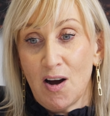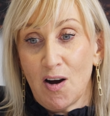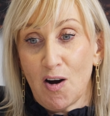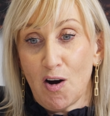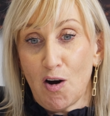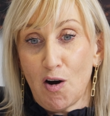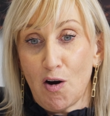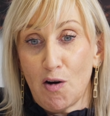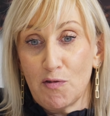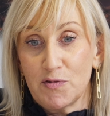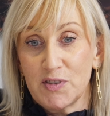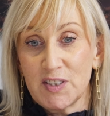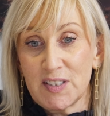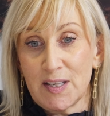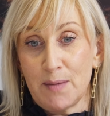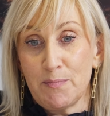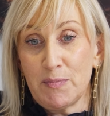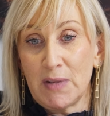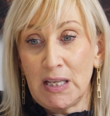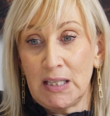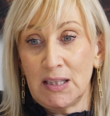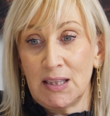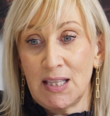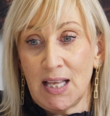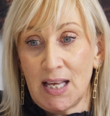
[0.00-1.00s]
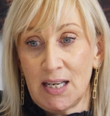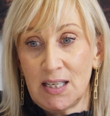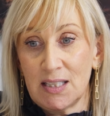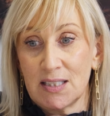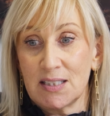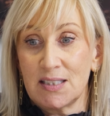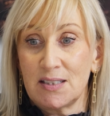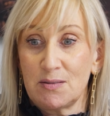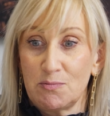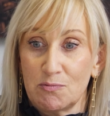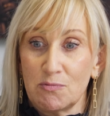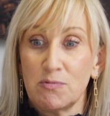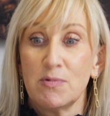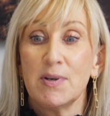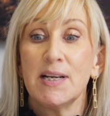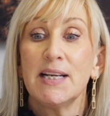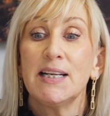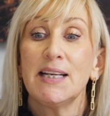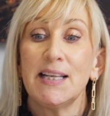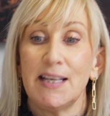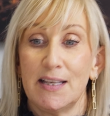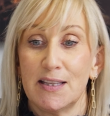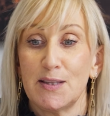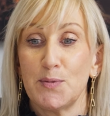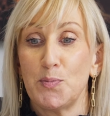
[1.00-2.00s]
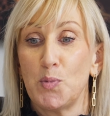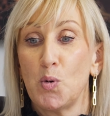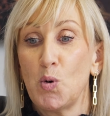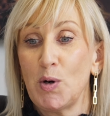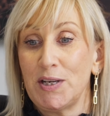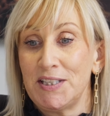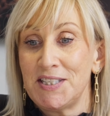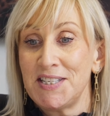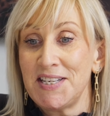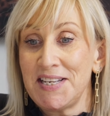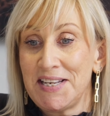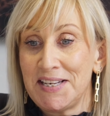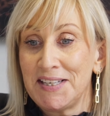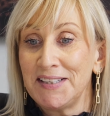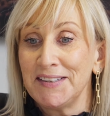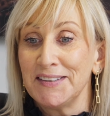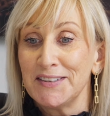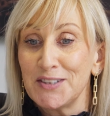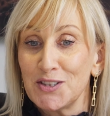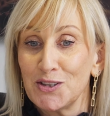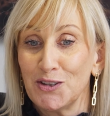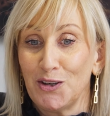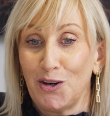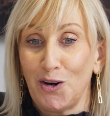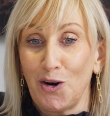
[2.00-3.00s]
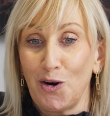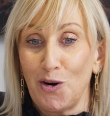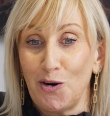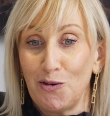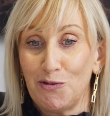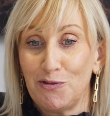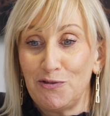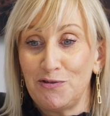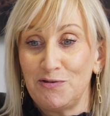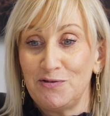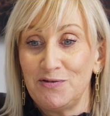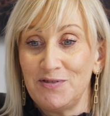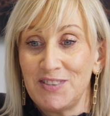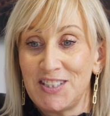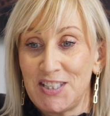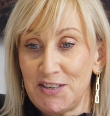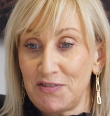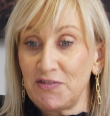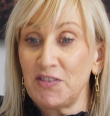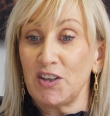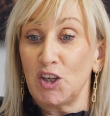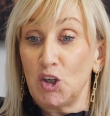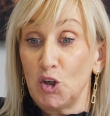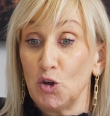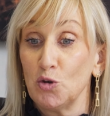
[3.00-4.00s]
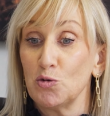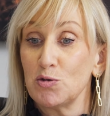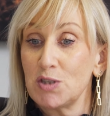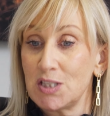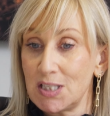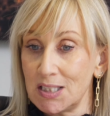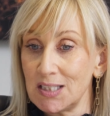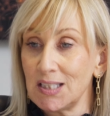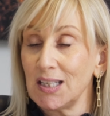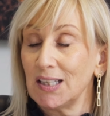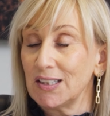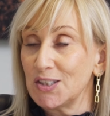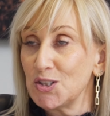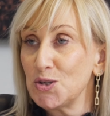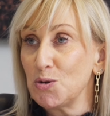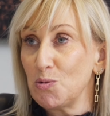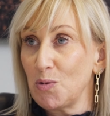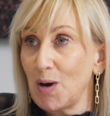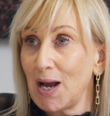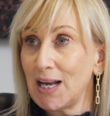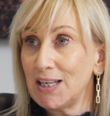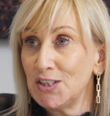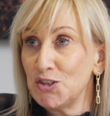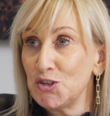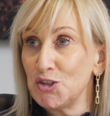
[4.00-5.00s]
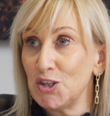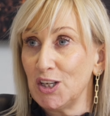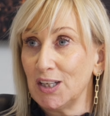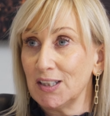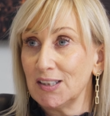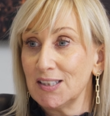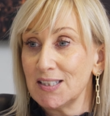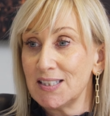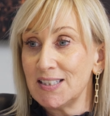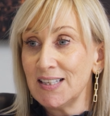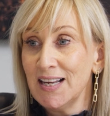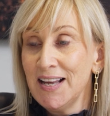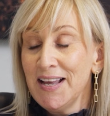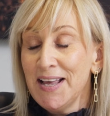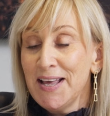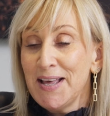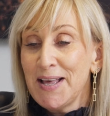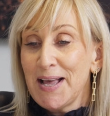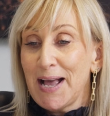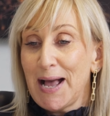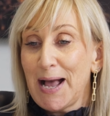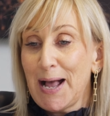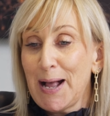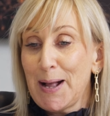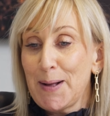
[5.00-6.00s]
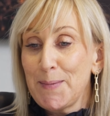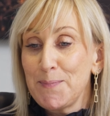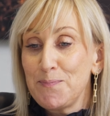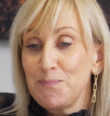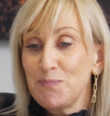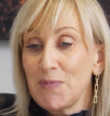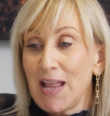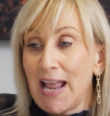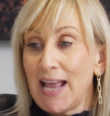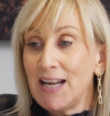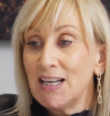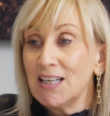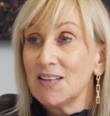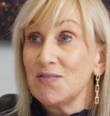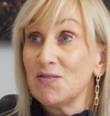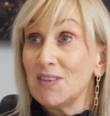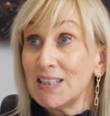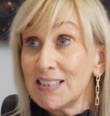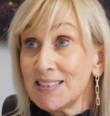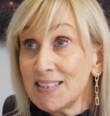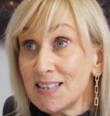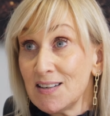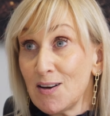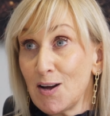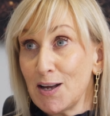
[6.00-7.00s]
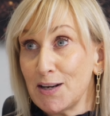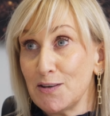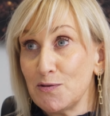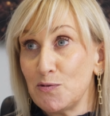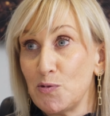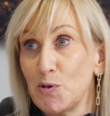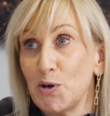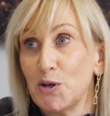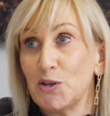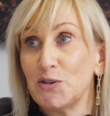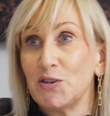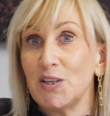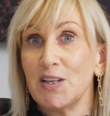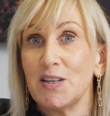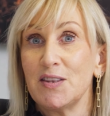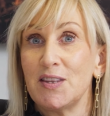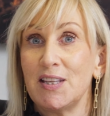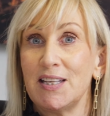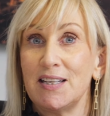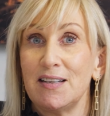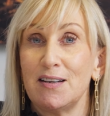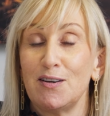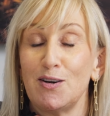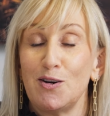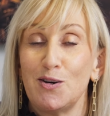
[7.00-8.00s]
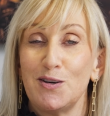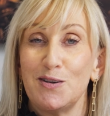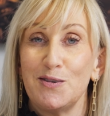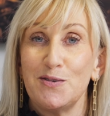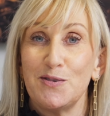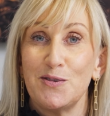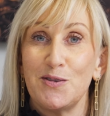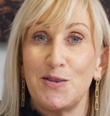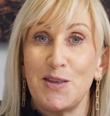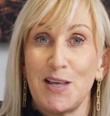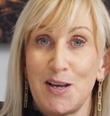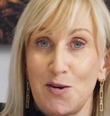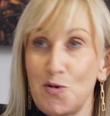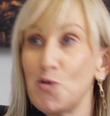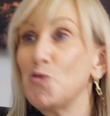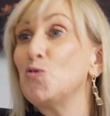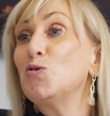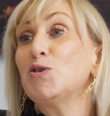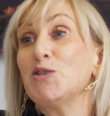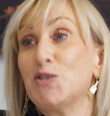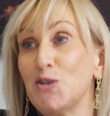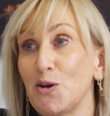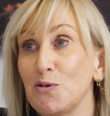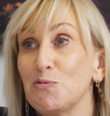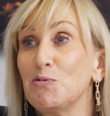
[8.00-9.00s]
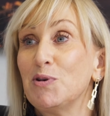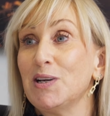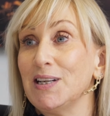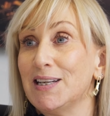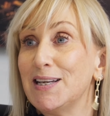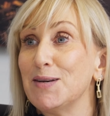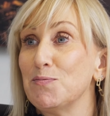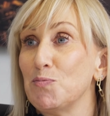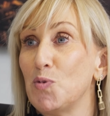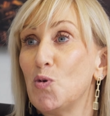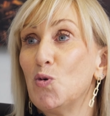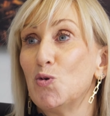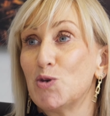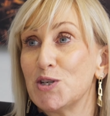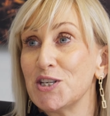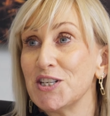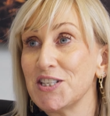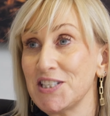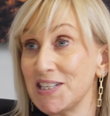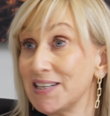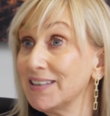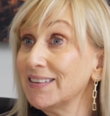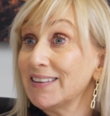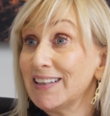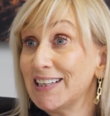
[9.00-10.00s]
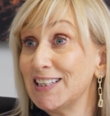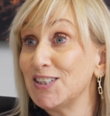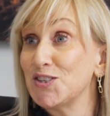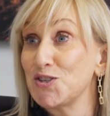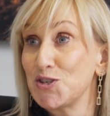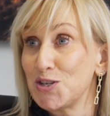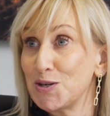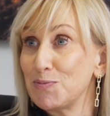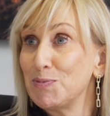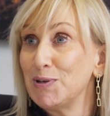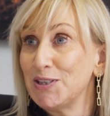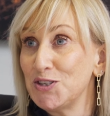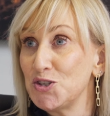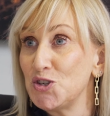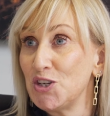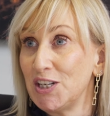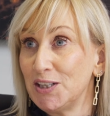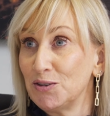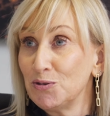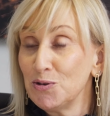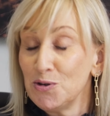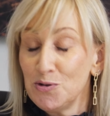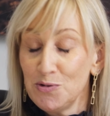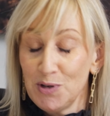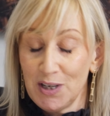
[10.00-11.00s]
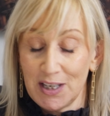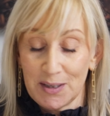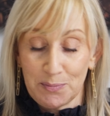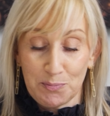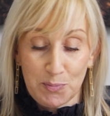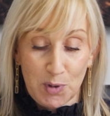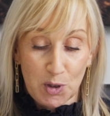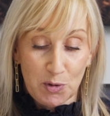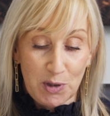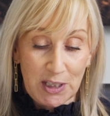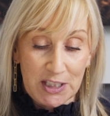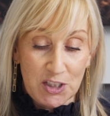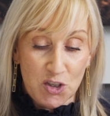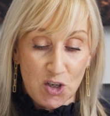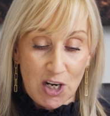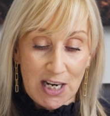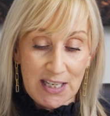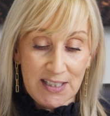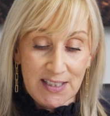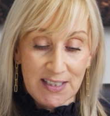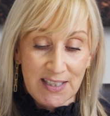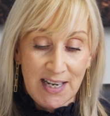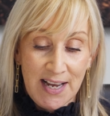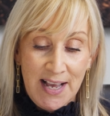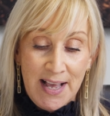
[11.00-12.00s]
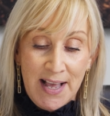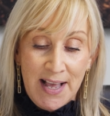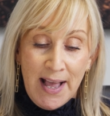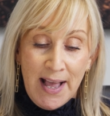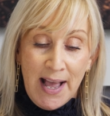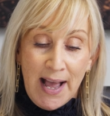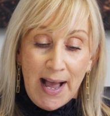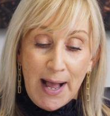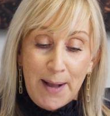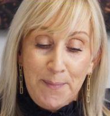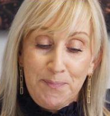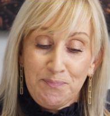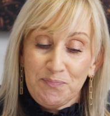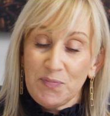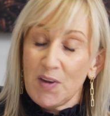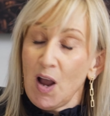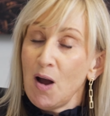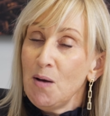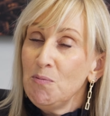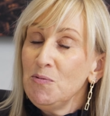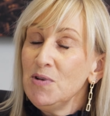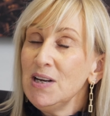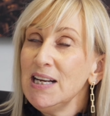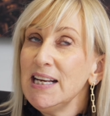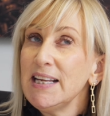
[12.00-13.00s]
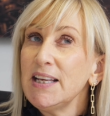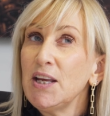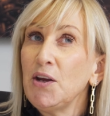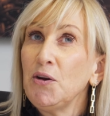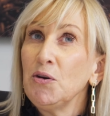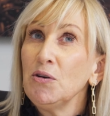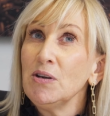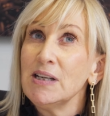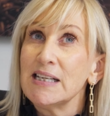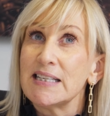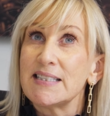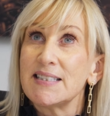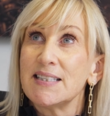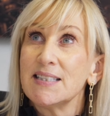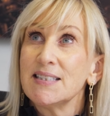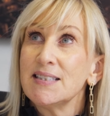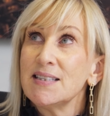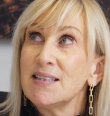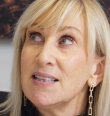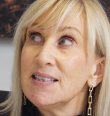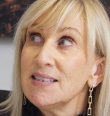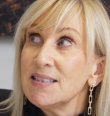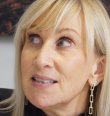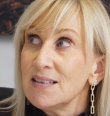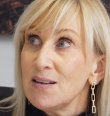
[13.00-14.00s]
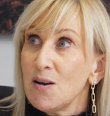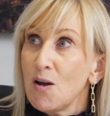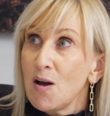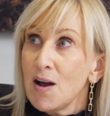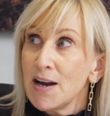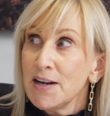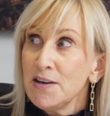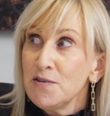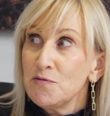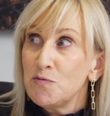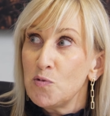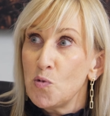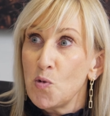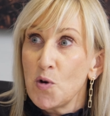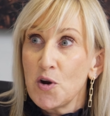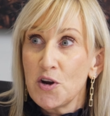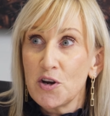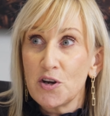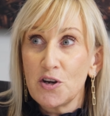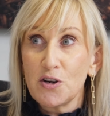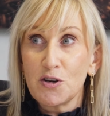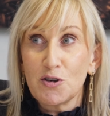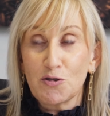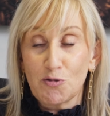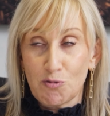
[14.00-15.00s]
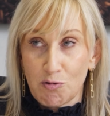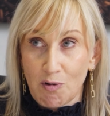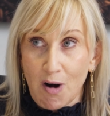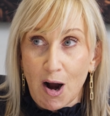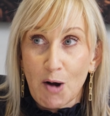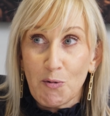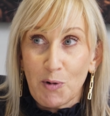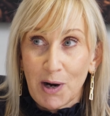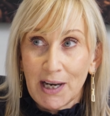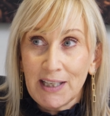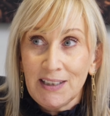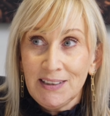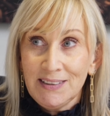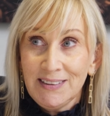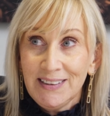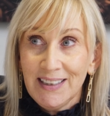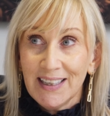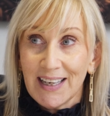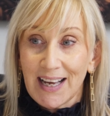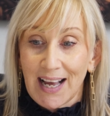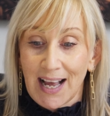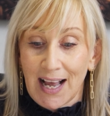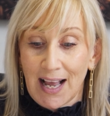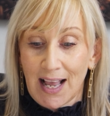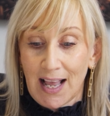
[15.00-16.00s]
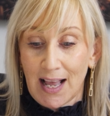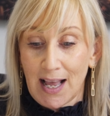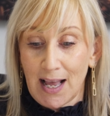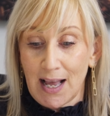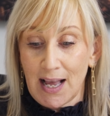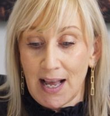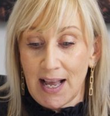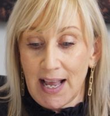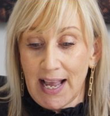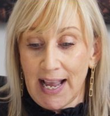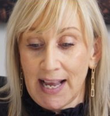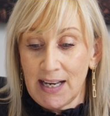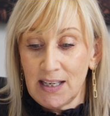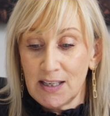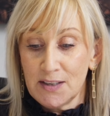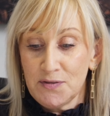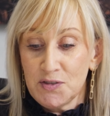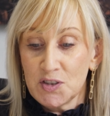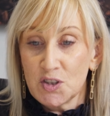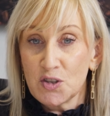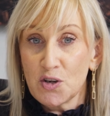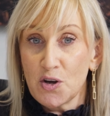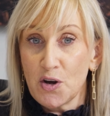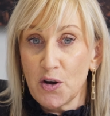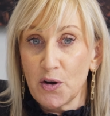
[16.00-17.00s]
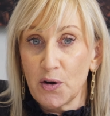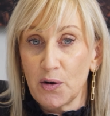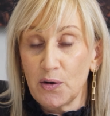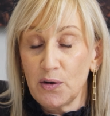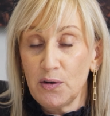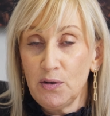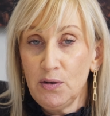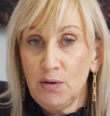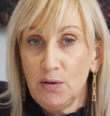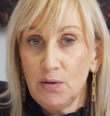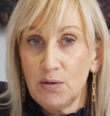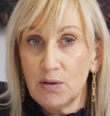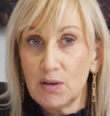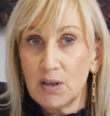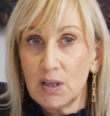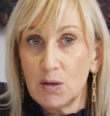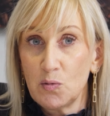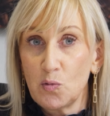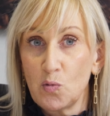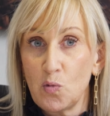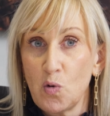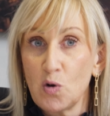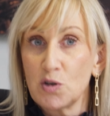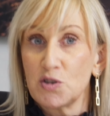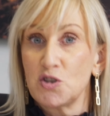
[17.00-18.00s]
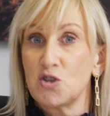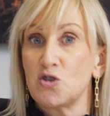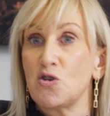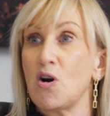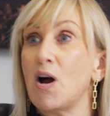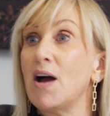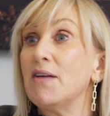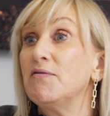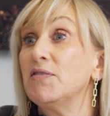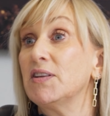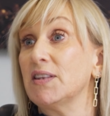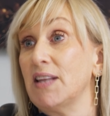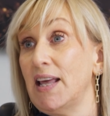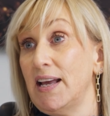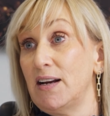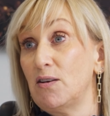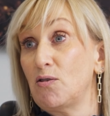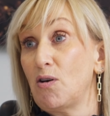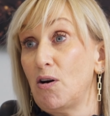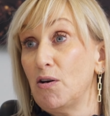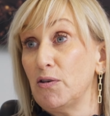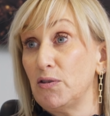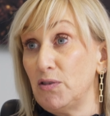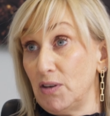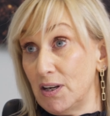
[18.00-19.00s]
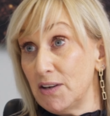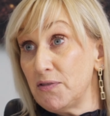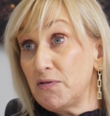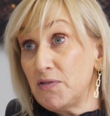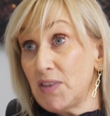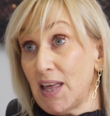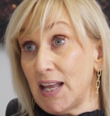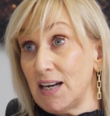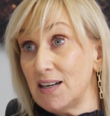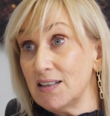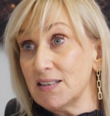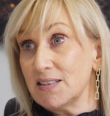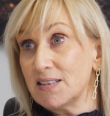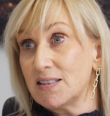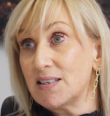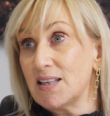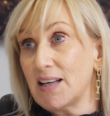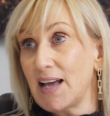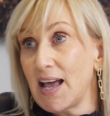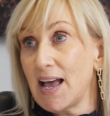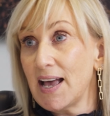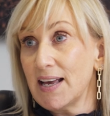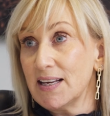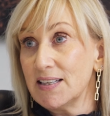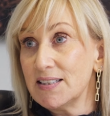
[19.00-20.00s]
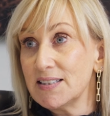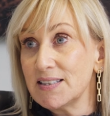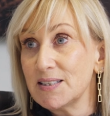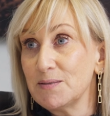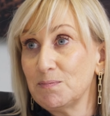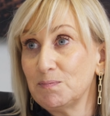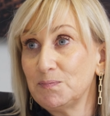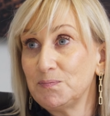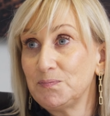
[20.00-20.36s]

of something that is really at the pointy end of difficult situations, and in this line of work, that they're also really important in leadership in general and building trust. I'm really curious, is this line of work growing? And if so, what's driving that growth, if that is the case?